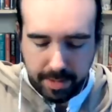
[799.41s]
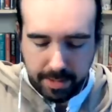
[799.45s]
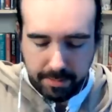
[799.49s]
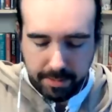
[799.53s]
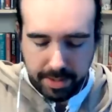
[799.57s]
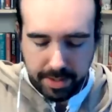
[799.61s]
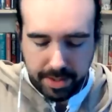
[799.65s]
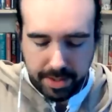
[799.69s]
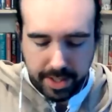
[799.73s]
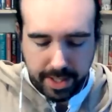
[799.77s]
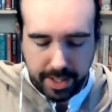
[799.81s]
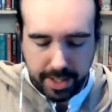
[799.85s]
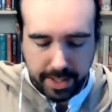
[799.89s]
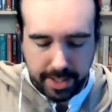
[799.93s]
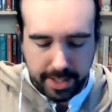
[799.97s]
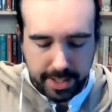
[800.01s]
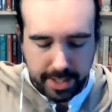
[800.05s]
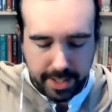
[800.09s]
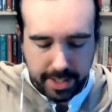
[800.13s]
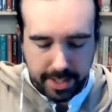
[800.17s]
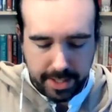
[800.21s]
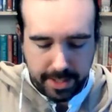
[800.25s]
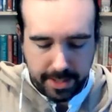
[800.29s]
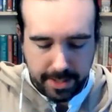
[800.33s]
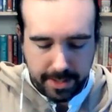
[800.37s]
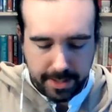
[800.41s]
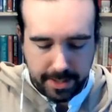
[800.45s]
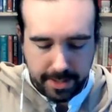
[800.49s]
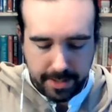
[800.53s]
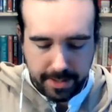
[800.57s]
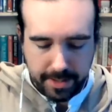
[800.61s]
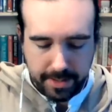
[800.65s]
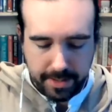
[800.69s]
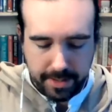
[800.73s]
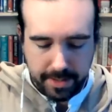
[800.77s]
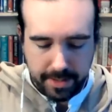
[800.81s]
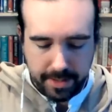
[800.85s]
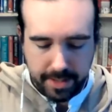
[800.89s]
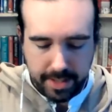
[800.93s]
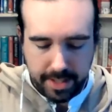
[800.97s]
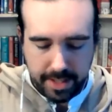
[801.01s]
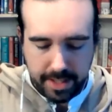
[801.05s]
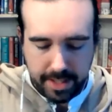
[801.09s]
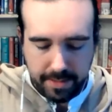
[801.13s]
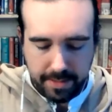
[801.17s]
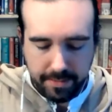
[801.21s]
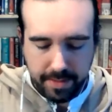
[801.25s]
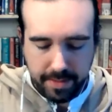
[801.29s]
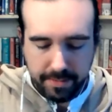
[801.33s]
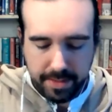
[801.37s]
Let me check here. On
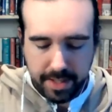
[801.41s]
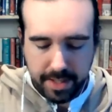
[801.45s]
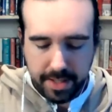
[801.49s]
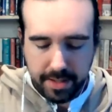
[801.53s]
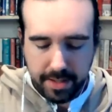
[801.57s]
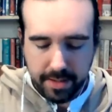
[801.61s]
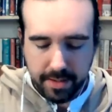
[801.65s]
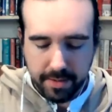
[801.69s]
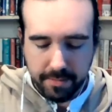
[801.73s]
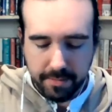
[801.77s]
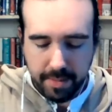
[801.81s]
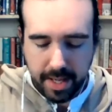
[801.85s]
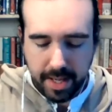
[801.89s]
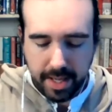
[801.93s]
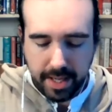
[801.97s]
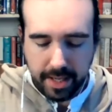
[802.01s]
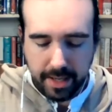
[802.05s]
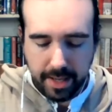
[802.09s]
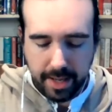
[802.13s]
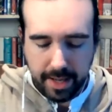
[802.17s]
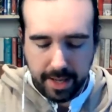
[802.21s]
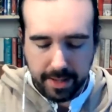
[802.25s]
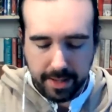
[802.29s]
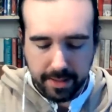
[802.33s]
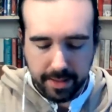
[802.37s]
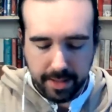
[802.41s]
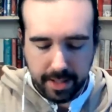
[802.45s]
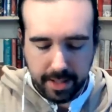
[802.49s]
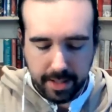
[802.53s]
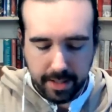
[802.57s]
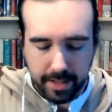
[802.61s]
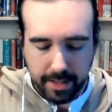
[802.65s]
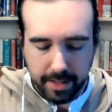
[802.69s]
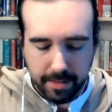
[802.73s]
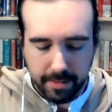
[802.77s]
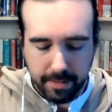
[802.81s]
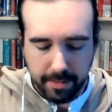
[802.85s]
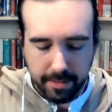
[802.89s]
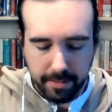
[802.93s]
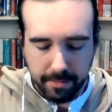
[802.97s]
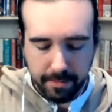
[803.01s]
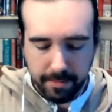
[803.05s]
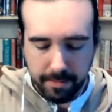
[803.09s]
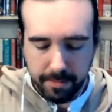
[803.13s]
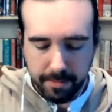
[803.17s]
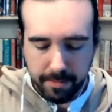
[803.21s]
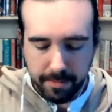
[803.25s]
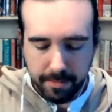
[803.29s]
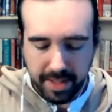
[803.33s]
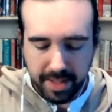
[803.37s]
the fifteenth of May, and they
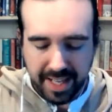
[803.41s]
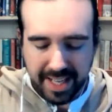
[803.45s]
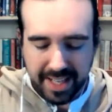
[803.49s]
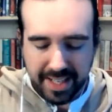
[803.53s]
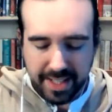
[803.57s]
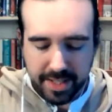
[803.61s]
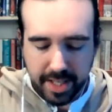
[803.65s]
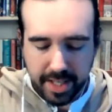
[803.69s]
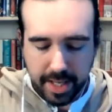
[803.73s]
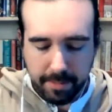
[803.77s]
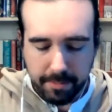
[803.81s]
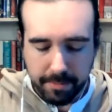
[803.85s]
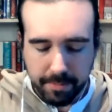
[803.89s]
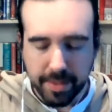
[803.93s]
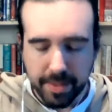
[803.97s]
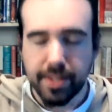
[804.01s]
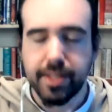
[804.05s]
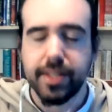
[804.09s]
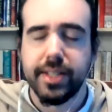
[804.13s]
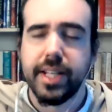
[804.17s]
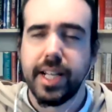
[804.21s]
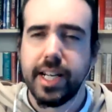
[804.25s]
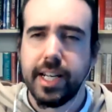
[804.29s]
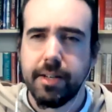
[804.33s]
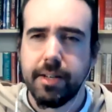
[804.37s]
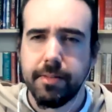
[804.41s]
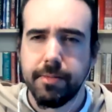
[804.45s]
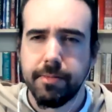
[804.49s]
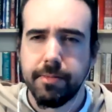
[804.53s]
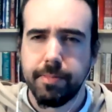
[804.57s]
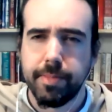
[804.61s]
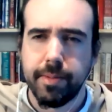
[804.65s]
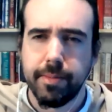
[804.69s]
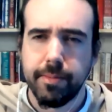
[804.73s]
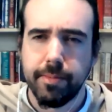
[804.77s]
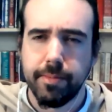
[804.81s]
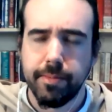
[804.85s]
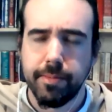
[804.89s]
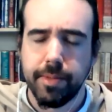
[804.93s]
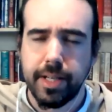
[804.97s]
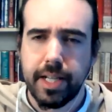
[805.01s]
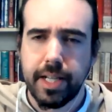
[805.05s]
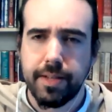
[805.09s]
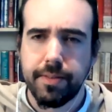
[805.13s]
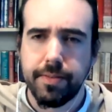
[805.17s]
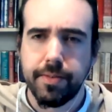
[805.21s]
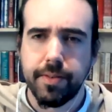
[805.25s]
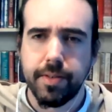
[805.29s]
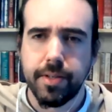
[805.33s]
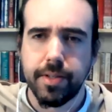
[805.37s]
linked up with the Delhi
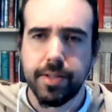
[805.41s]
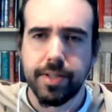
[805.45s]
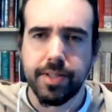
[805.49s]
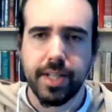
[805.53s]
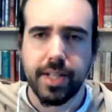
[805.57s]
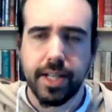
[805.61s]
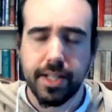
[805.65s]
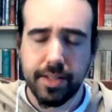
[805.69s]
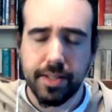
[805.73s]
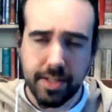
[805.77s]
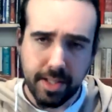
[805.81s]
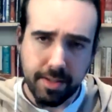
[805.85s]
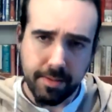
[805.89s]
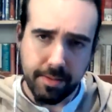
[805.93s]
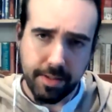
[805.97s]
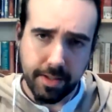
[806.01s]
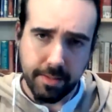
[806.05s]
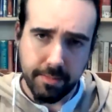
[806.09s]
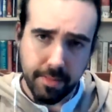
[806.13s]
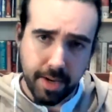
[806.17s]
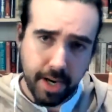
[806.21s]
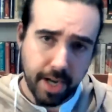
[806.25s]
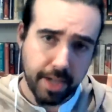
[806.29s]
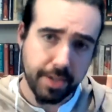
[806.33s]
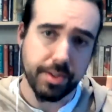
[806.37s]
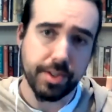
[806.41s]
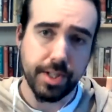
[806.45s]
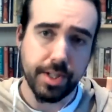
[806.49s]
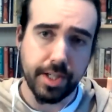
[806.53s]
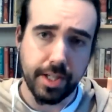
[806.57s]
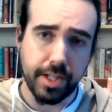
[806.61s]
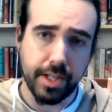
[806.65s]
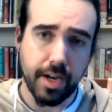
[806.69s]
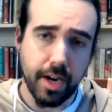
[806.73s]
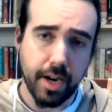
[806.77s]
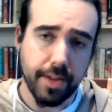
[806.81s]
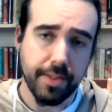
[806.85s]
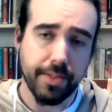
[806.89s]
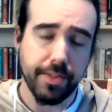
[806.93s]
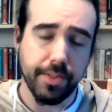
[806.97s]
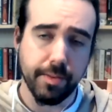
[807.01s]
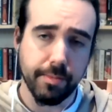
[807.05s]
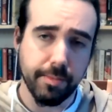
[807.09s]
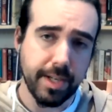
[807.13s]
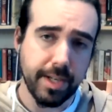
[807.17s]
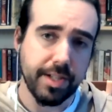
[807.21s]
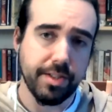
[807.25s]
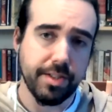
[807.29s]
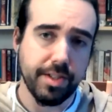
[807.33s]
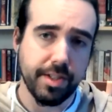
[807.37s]
Relief Force as they were marching on the
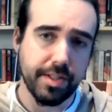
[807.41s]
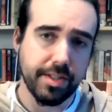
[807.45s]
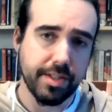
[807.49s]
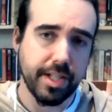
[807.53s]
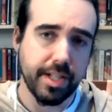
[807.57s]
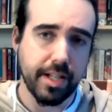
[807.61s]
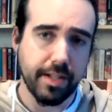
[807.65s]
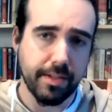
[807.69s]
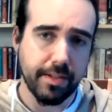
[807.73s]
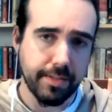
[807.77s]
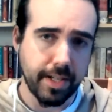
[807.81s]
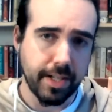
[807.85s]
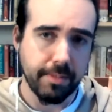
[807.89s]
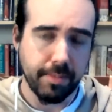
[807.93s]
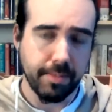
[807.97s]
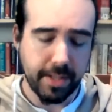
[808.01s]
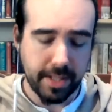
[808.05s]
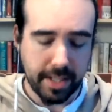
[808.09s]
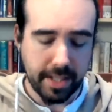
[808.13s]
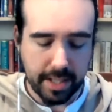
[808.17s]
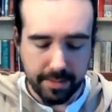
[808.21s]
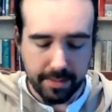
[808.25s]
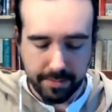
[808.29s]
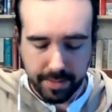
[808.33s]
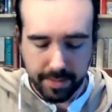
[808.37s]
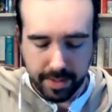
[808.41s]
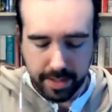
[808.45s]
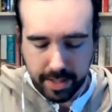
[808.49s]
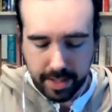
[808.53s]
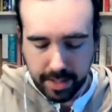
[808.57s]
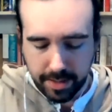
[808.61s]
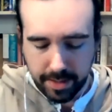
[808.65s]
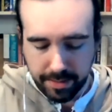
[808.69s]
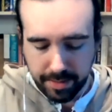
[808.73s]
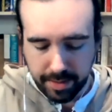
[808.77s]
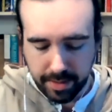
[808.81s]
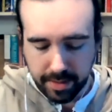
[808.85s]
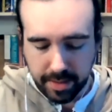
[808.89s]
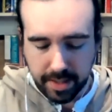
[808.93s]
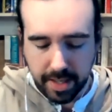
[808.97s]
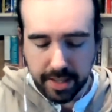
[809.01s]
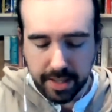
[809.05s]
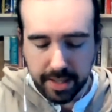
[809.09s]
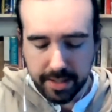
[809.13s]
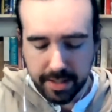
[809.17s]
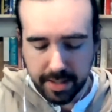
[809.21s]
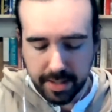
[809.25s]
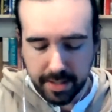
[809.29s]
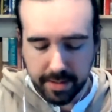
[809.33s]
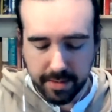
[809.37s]
ridge itself, I believe, uh, on the
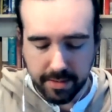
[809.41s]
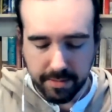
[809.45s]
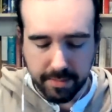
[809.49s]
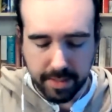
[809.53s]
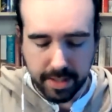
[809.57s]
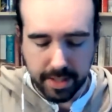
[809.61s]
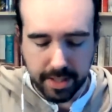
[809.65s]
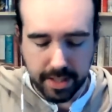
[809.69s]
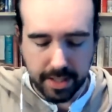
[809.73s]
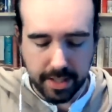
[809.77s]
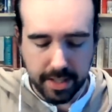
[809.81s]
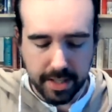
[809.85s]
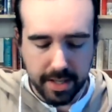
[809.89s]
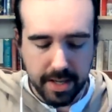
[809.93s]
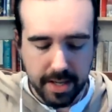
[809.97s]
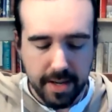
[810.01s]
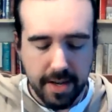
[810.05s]
thirtieth of May.